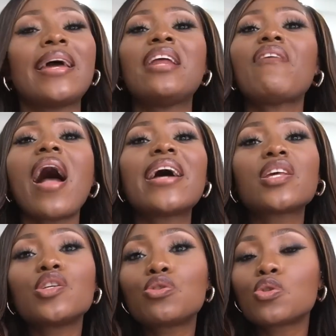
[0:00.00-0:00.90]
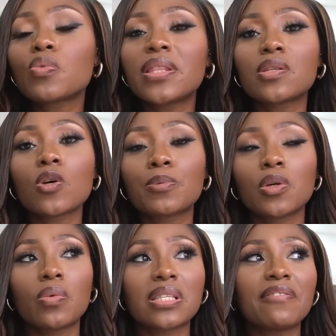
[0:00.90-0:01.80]
I never had issues when this
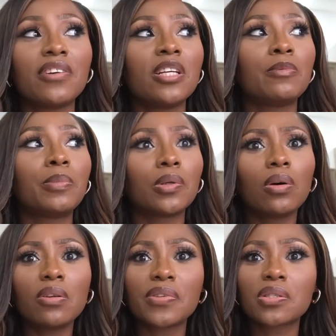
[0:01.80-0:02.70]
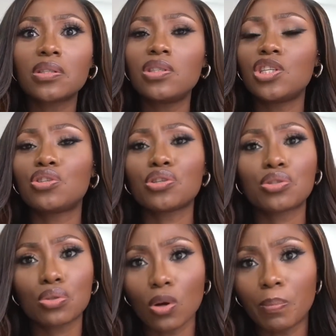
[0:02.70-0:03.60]
option was available, but all of a sudden they
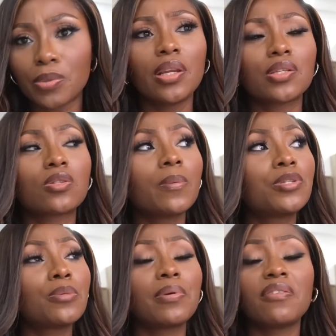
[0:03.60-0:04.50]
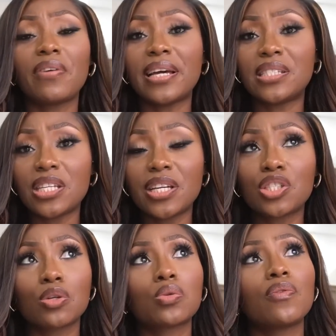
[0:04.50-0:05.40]
just stopped. They stopped shipping via D
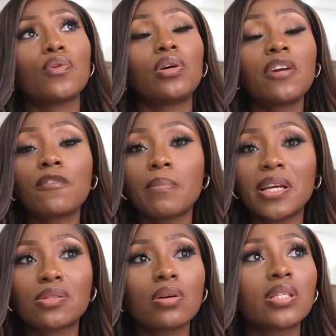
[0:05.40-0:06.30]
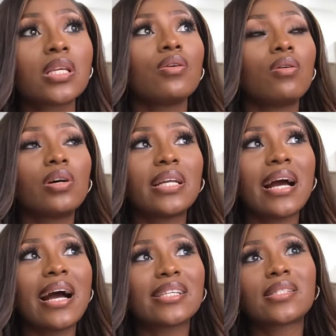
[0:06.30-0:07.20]
H L. So if you order from ASOS, your order
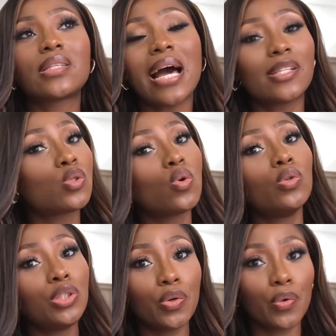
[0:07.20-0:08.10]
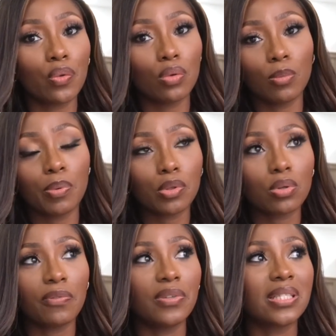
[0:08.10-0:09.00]
has had to only go through the post
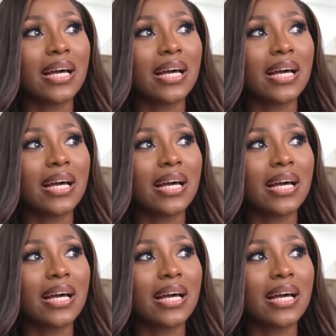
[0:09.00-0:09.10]
office,